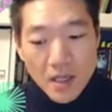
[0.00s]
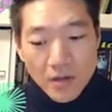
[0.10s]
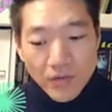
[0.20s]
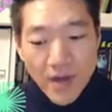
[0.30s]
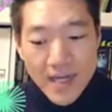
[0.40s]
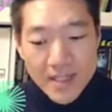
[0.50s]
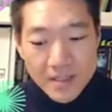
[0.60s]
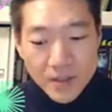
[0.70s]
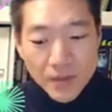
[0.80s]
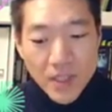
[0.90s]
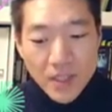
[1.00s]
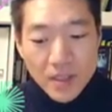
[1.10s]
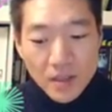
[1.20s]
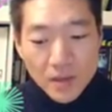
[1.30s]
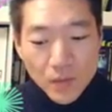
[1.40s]
Gratitude
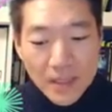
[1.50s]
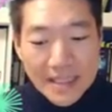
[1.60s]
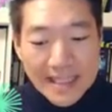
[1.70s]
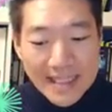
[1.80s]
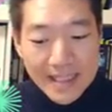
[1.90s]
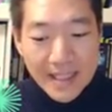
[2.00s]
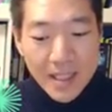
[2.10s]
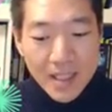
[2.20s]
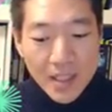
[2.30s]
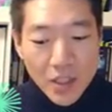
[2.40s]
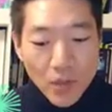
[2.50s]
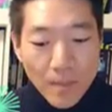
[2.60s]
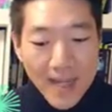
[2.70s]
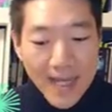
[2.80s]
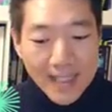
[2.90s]
will lead your
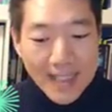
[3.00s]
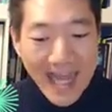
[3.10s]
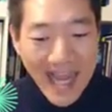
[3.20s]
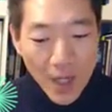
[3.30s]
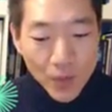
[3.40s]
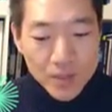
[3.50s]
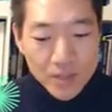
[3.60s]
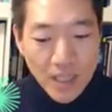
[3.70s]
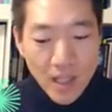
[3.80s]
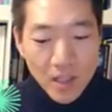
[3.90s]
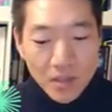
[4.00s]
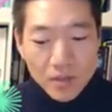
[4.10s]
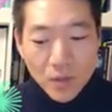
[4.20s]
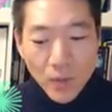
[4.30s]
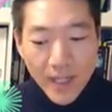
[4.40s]
mind out
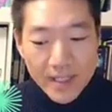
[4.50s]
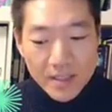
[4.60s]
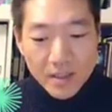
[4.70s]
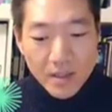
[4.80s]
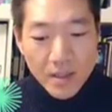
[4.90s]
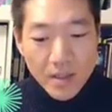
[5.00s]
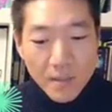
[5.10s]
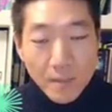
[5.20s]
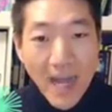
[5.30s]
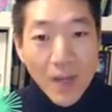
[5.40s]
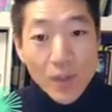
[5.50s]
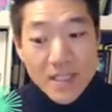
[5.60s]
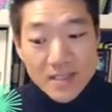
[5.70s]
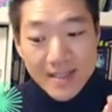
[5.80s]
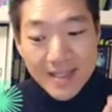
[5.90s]
along the ways by
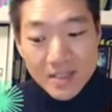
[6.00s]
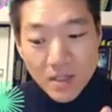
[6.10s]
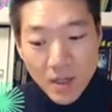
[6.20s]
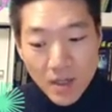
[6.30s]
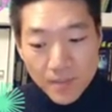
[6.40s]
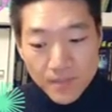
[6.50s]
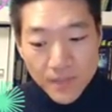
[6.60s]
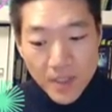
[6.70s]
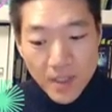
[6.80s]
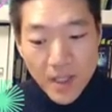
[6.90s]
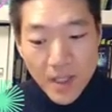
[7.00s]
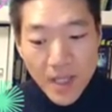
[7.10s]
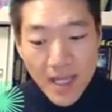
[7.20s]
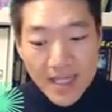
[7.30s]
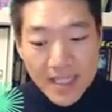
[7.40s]
which things come,
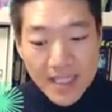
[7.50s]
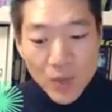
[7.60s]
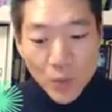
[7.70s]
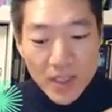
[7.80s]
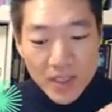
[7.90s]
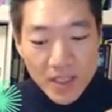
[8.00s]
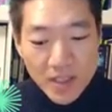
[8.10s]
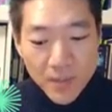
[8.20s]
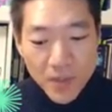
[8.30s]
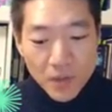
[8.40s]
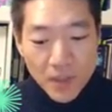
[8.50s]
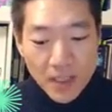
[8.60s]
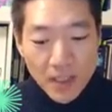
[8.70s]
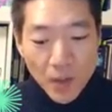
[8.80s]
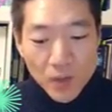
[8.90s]
and it will keep you
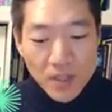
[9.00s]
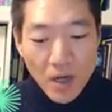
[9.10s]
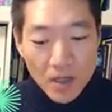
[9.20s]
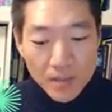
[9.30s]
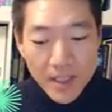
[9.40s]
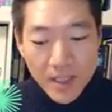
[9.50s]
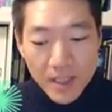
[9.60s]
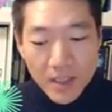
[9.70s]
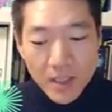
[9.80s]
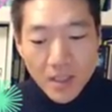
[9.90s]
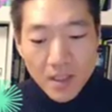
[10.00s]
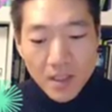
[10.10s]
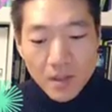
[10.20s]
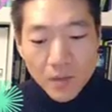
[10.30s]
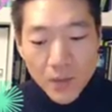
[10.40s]
in close harmony
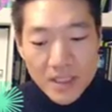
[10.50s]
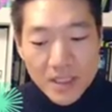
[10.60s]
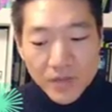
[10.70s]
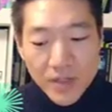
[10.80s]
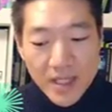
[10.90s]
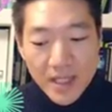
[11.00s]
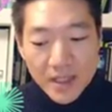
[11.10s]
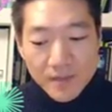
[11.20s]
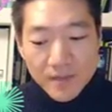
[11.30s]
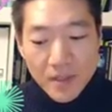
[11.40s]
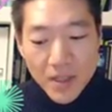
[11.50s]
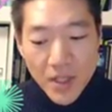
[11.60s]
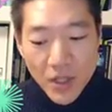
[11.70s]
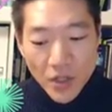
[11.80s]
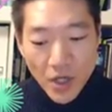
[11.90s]
with creative
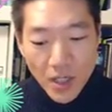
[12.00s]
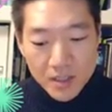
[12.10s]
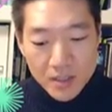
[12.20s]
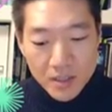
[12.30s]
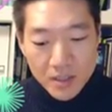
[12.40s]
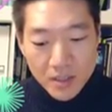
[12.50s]
thought.